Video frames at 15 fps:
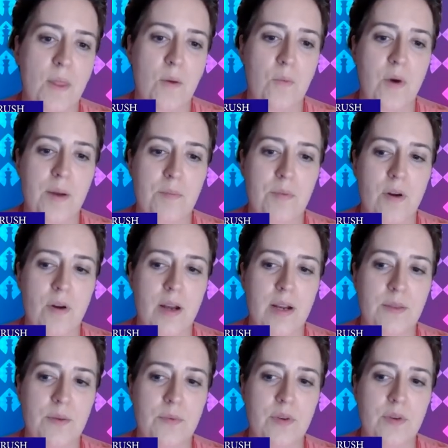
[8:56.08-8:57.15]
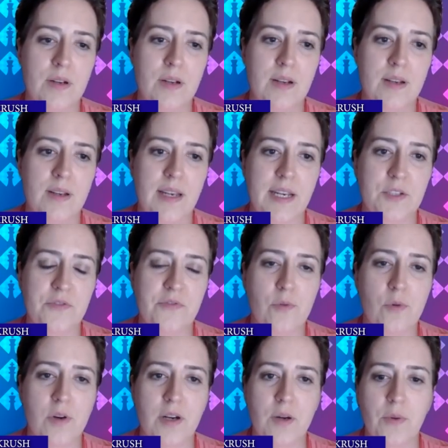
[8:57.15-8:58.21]
White brought in the rook,
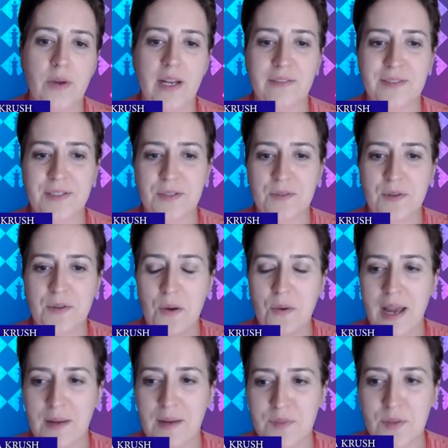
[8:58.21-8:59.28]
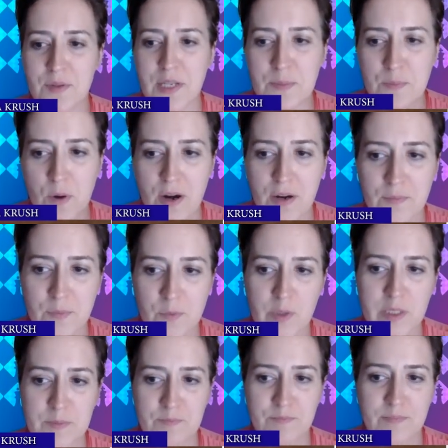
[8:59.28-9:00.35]
h4, queen f2. Okay, so this part was,
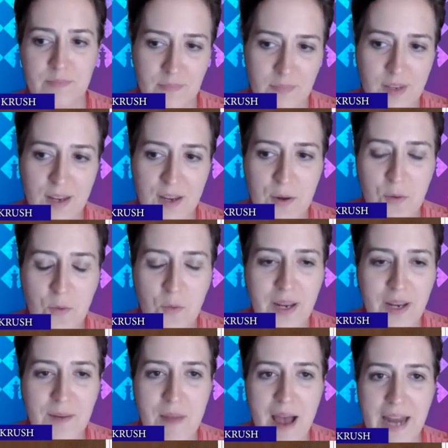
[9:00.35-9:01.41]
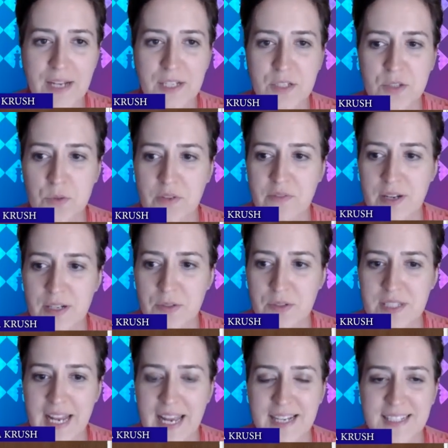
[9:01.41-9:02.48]
we managed to sort of
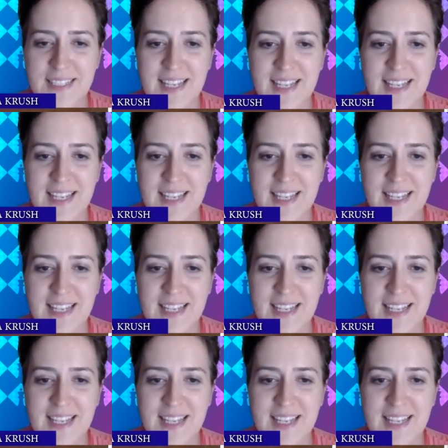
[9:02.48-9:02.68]
understand.